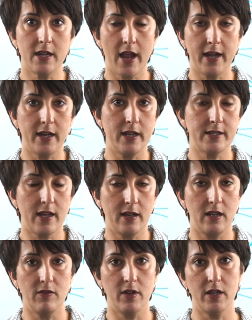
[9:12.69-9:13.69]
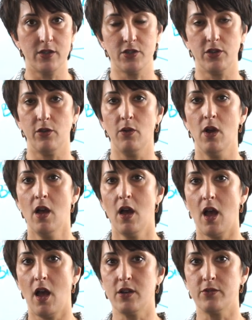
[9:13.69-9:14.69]
nineties, and even into
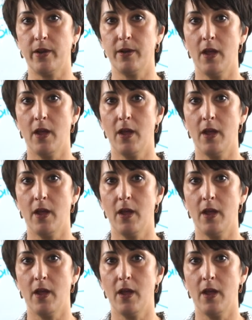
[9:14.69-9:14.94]
one hundred.